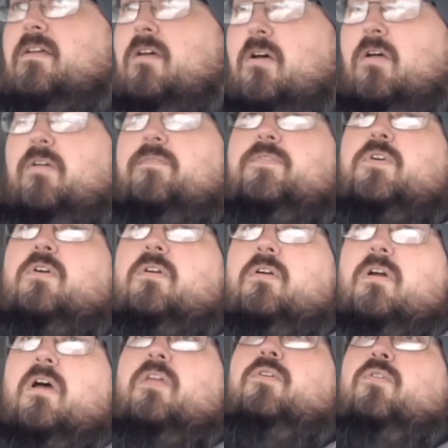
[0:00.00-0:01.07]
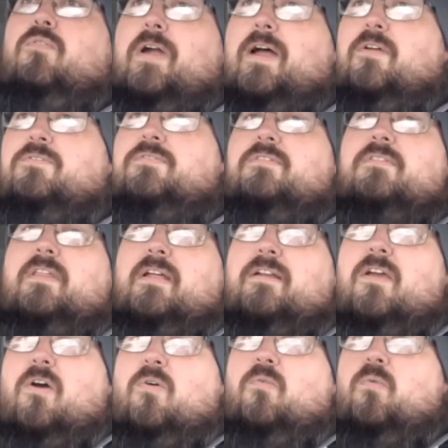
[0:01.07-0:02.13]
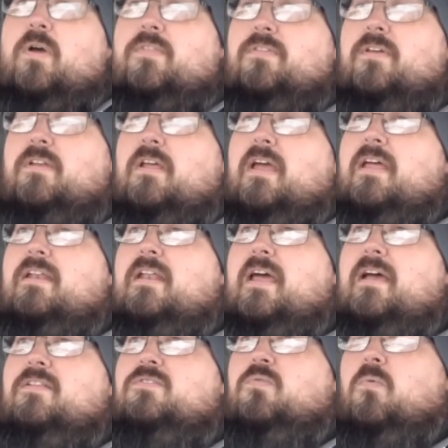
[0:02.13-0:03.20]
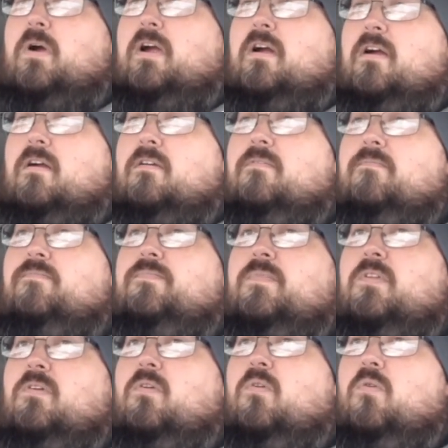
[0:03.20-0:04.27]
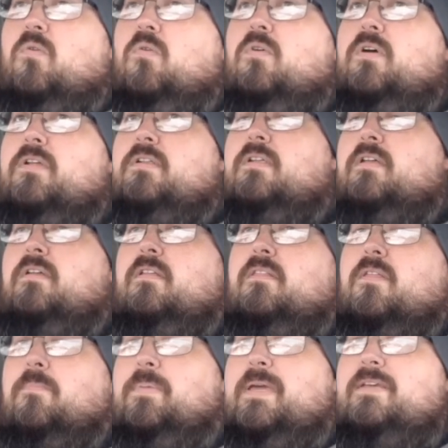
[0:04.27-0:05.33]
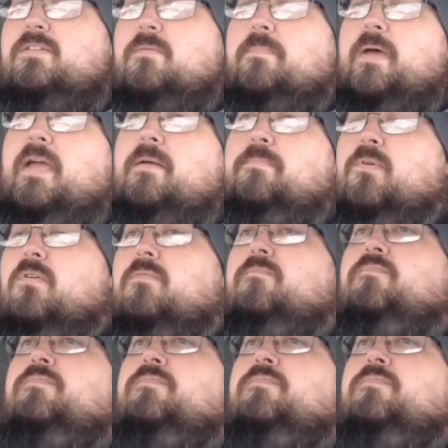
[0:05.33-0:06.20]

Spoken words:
all of your other routes that go with it. And that's where on the piece of paper,